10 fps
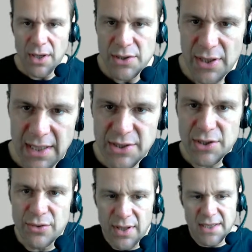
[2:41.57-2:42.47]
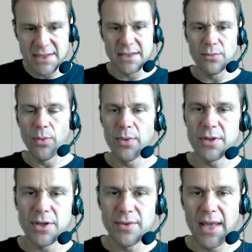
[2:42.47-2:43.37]
So let's do this. What we'll
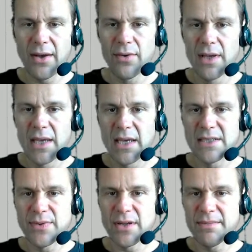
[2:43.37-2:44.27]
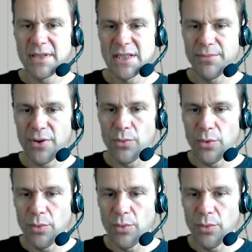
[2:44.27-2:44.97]
do now is, if we go to messy brick wall,